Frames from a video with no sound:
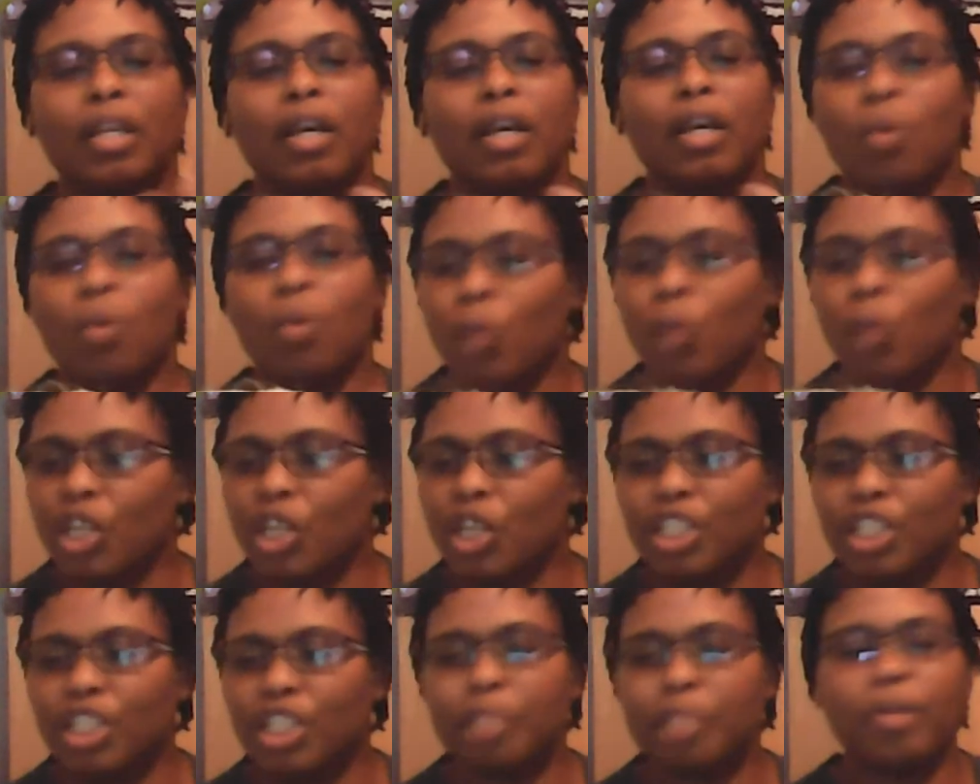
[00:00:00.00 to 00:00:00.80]
wash
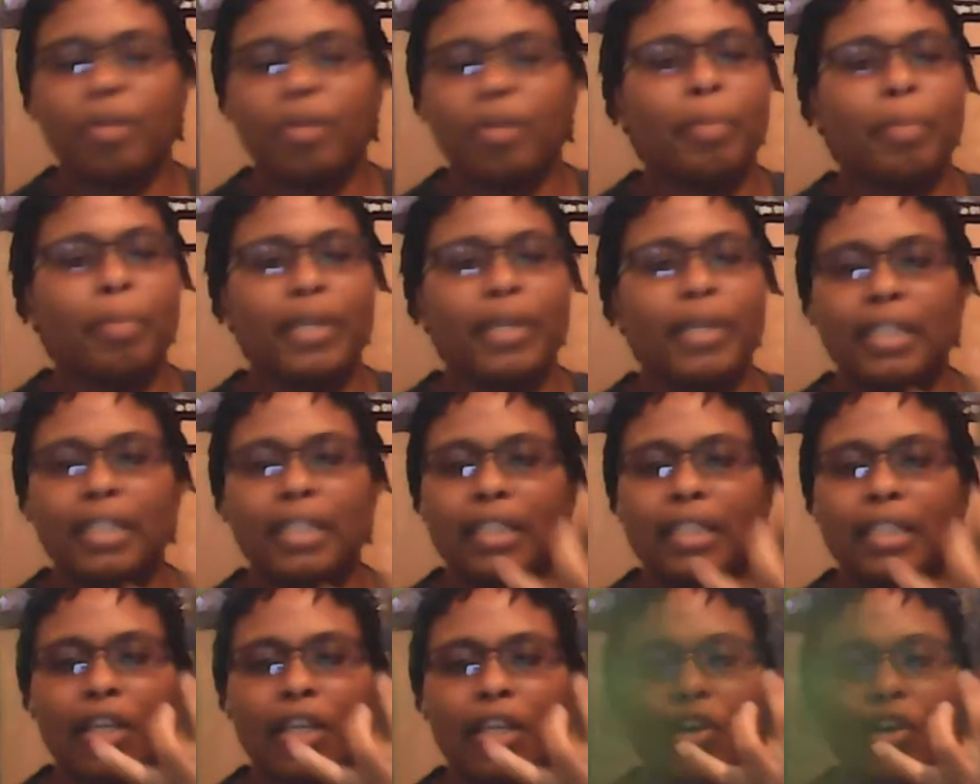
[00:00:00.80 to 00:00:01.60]
it properly,
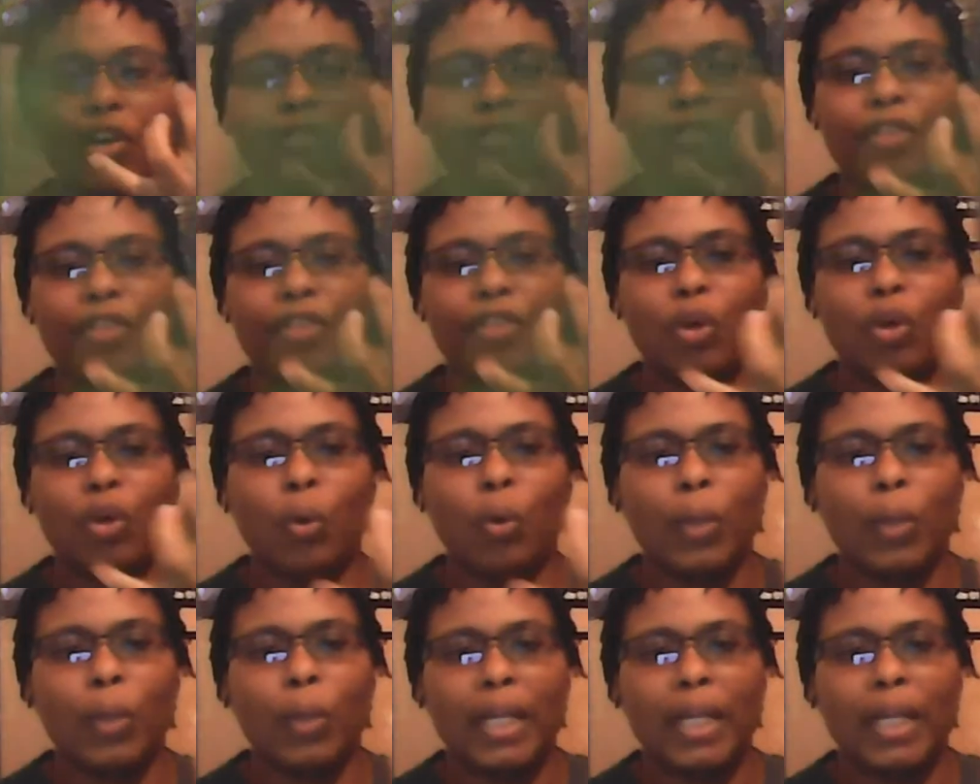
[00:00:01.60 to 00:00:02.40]
take off the
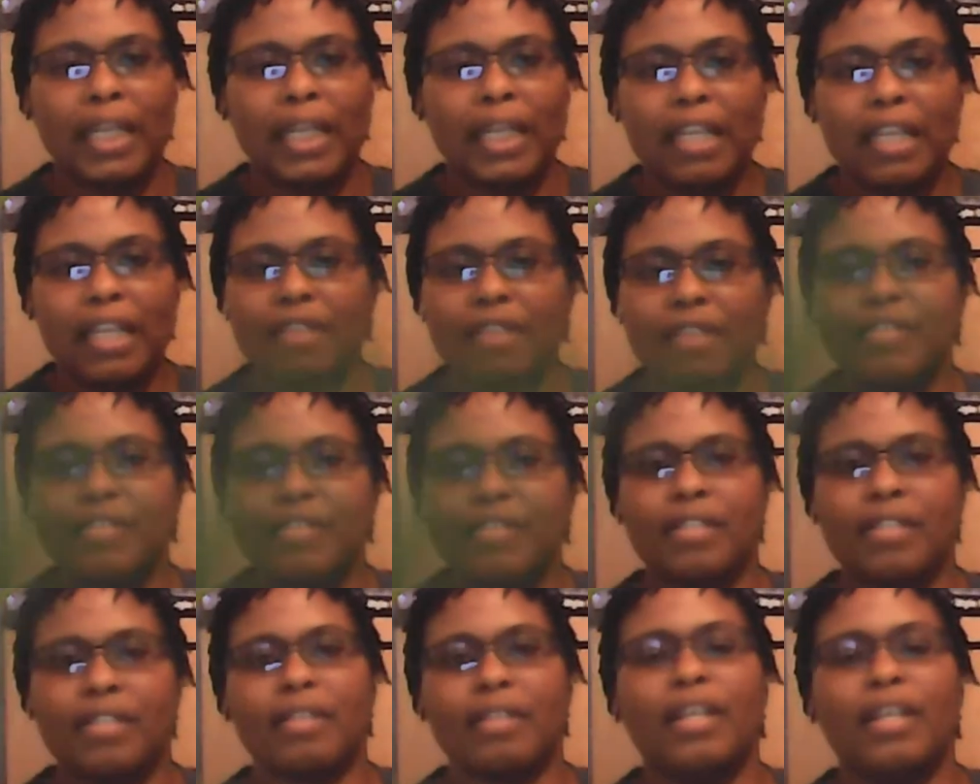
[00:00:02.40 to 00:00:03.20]
older
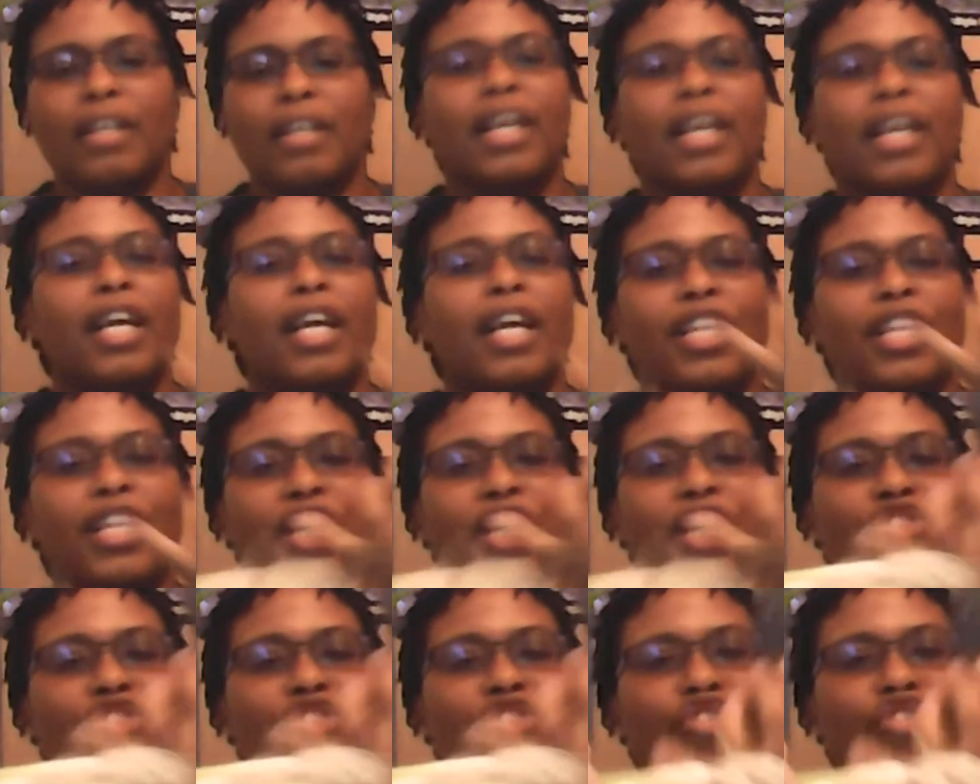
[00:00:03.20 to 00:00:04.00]
leaves,
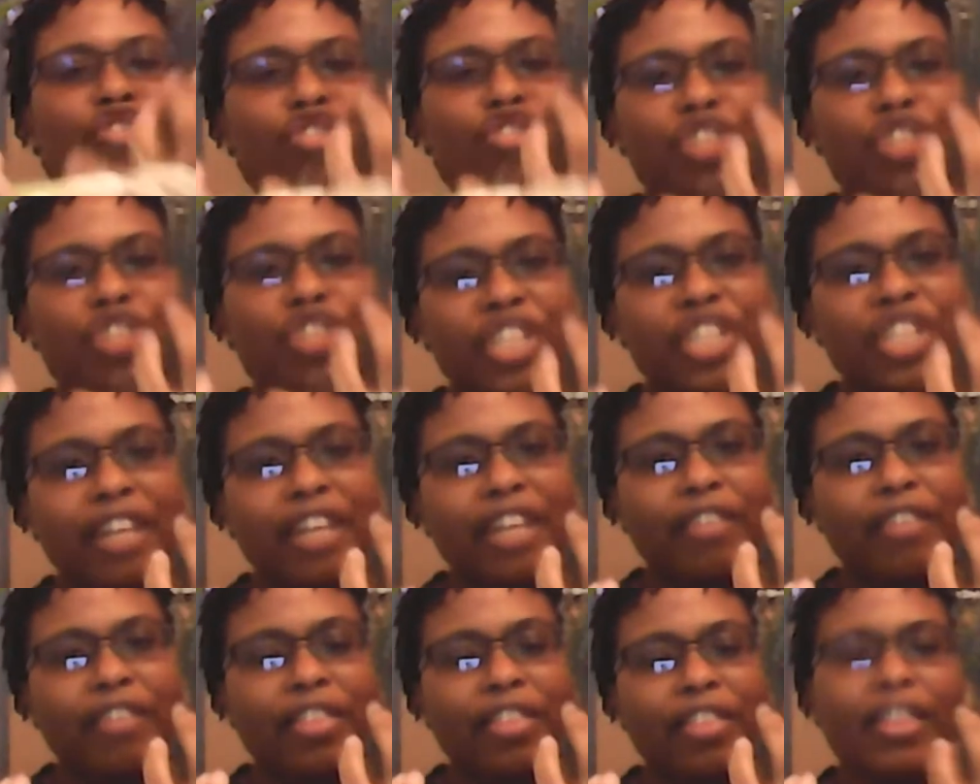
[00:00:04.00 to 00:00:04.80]
then you crush
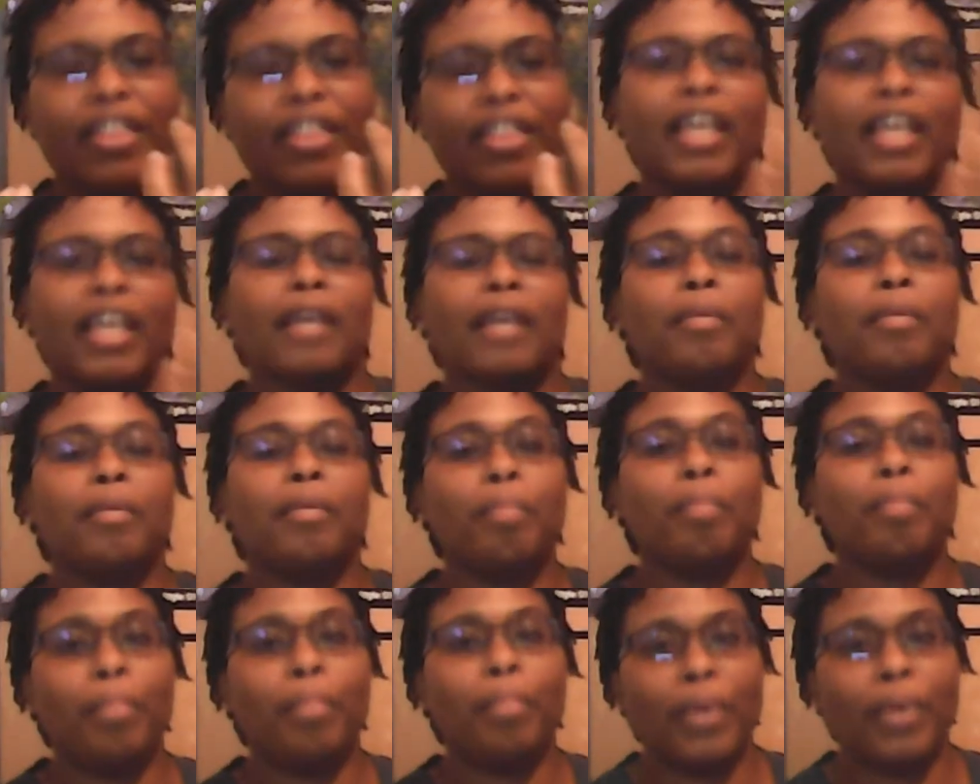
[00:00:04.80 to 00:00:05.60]
everything,
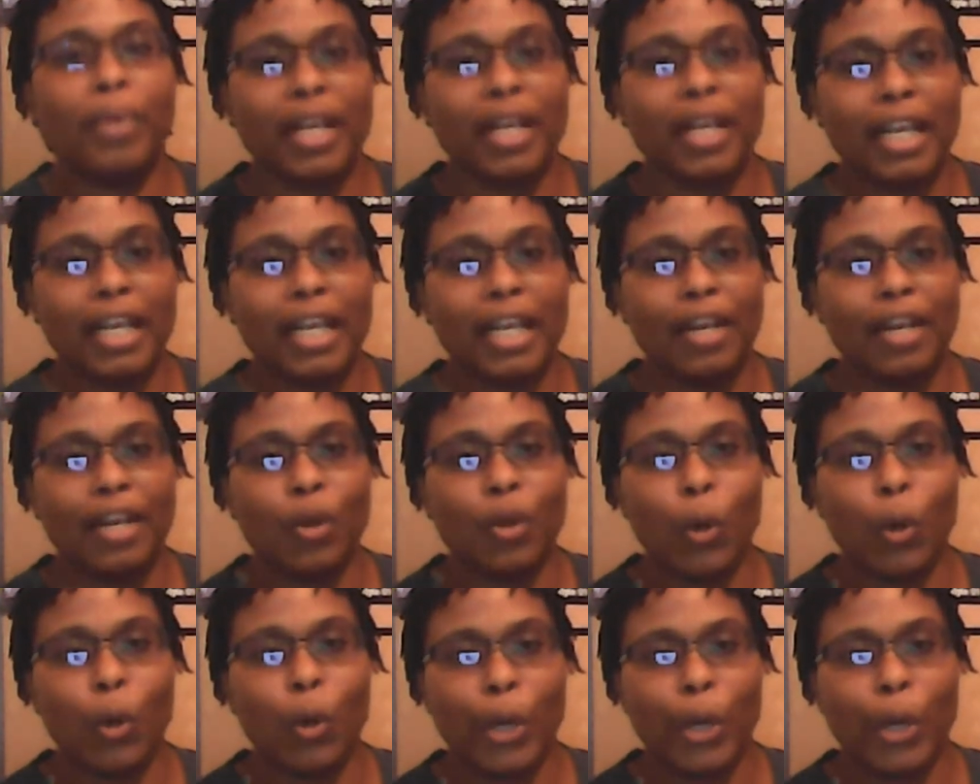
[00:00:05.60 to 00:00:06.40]
put it in the
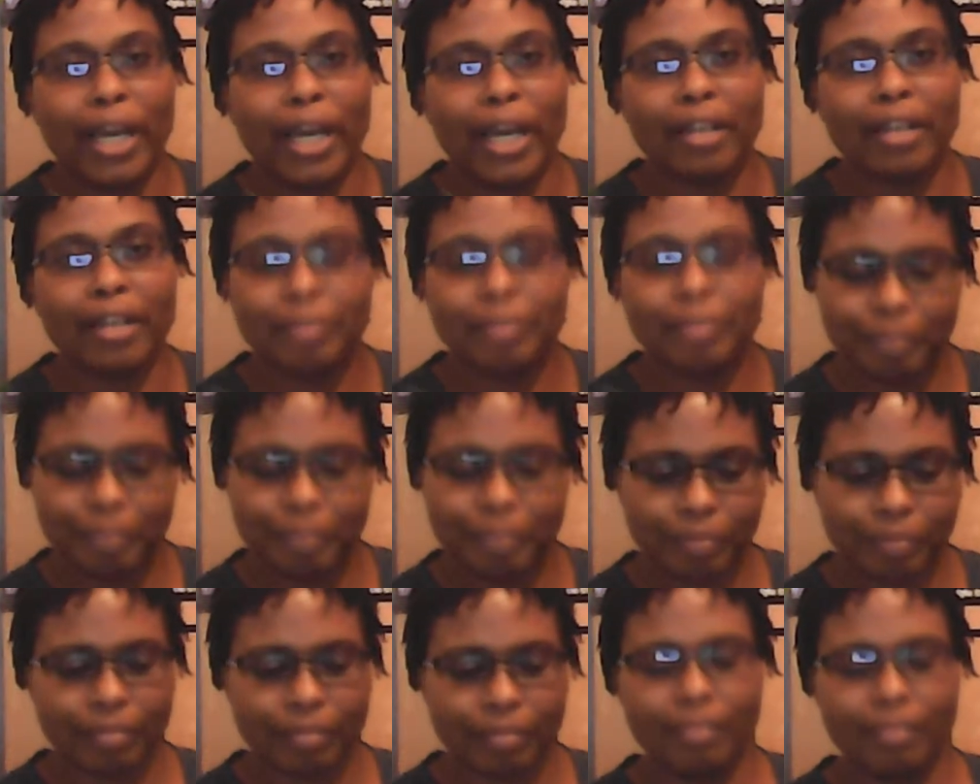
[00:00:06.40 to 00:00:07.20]
oil
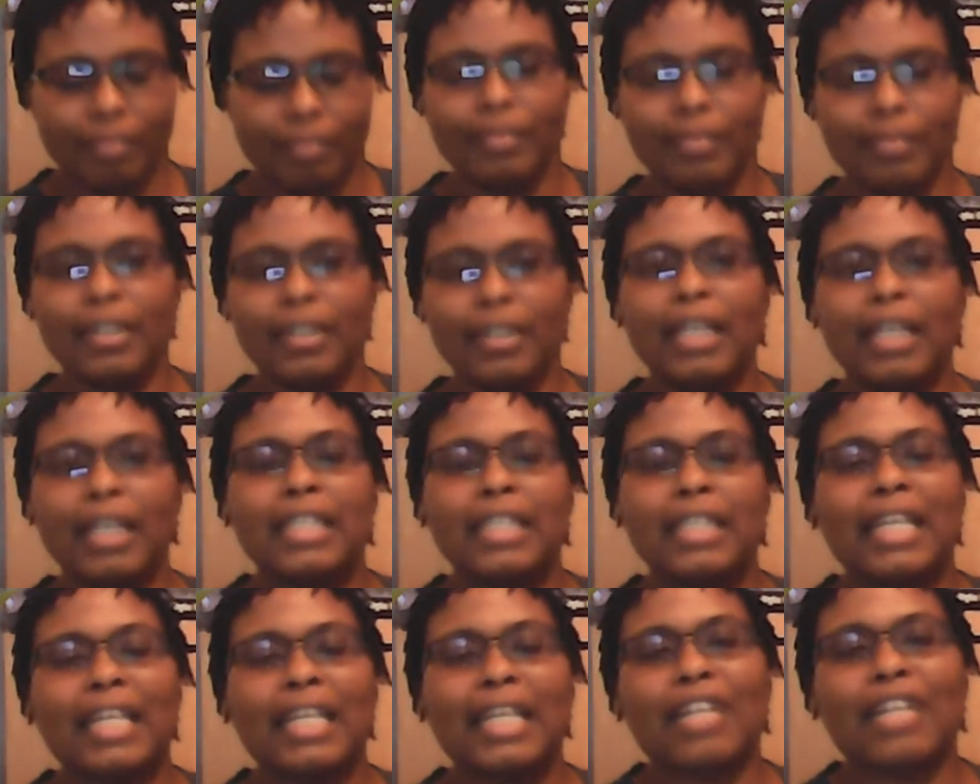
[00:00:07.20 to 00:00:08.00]

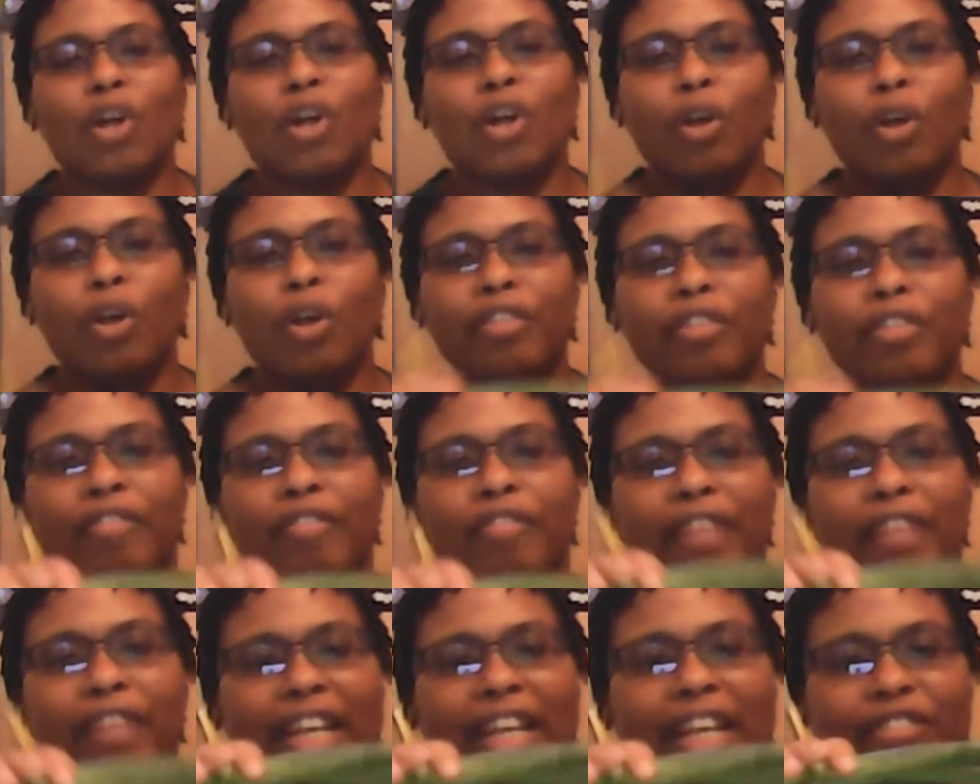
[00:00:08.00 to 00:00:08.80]
to get all the
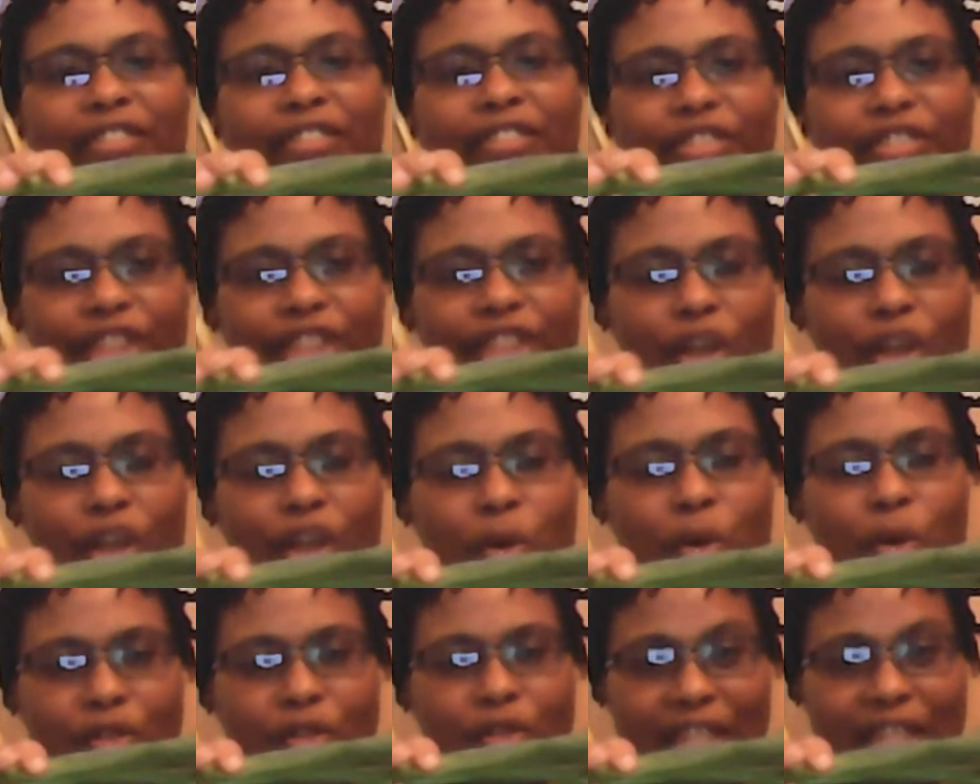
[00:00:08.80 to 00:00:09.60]
flavoring
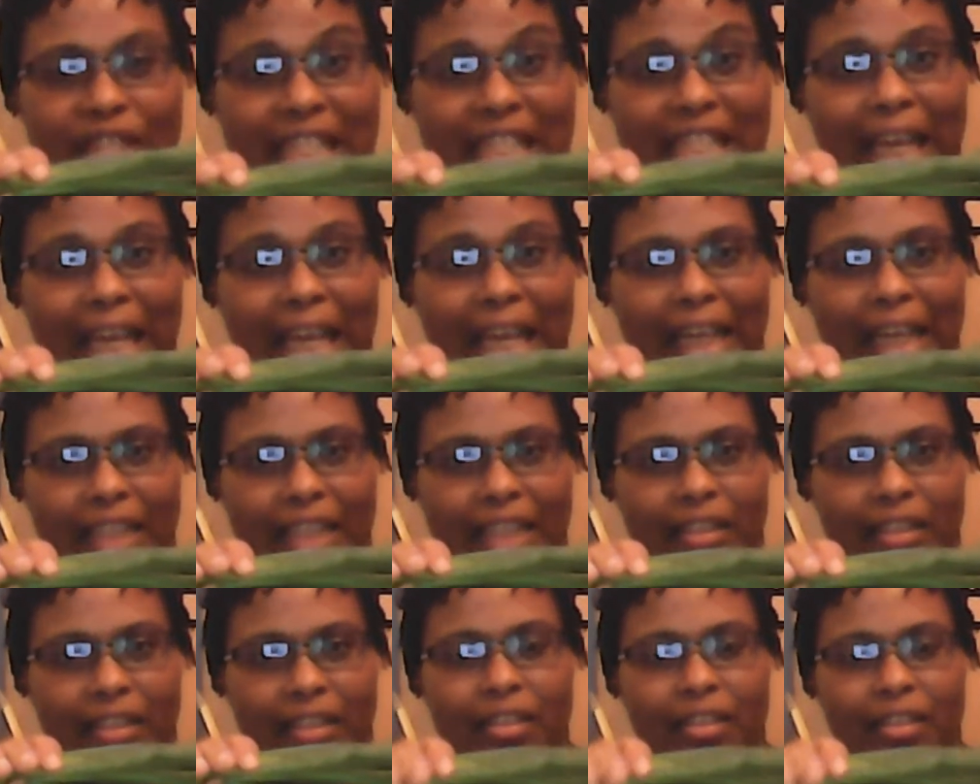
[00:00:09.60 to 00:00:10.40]
out of the
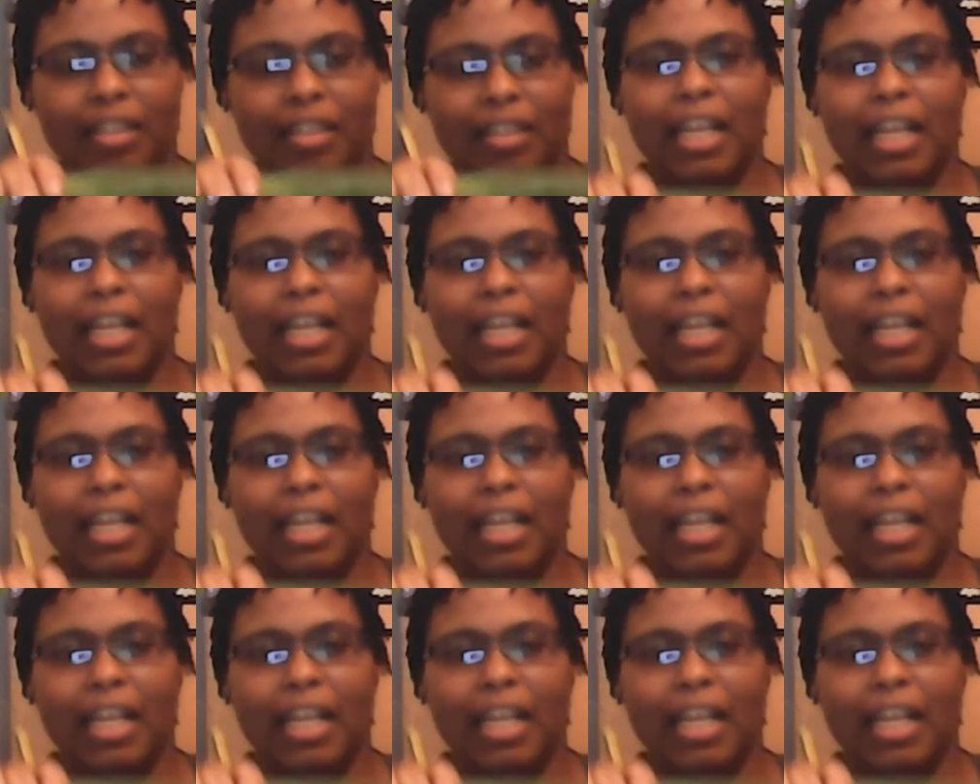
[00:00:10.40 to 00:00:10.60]
scallion.